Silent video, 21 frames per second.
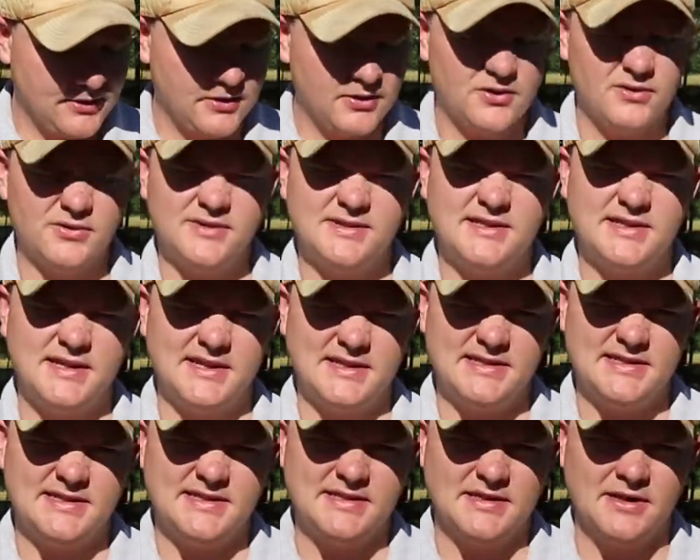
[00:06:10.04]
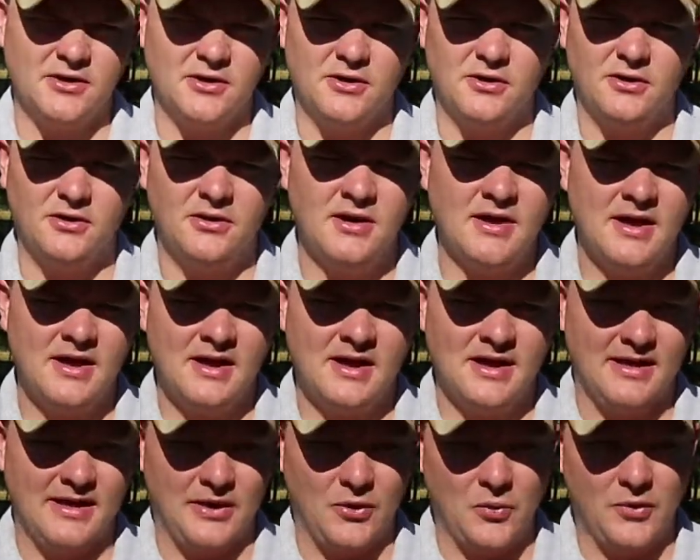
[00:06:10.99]
those it's still
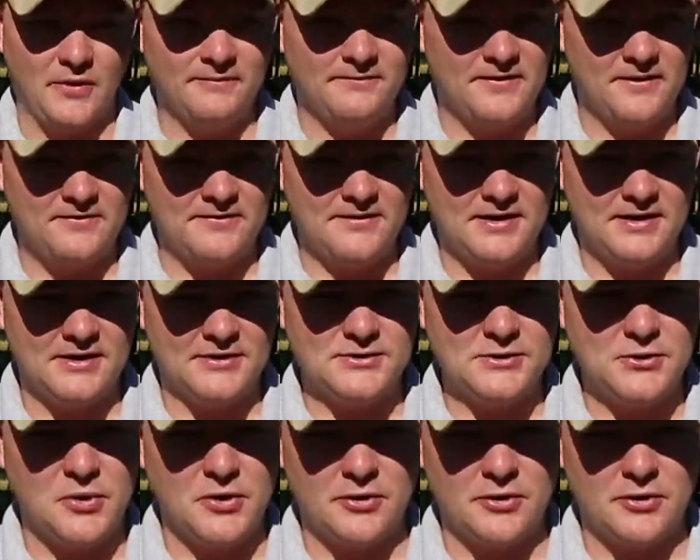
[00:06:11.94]
like $150 to